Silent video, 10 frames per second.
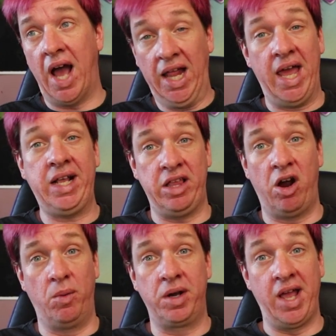I like the
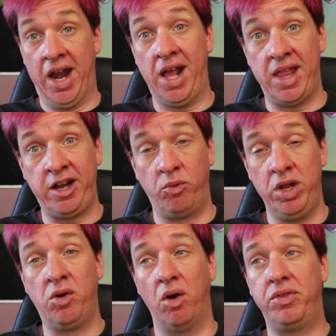artwork and I like
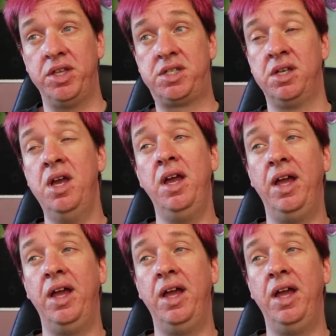regrowth. It's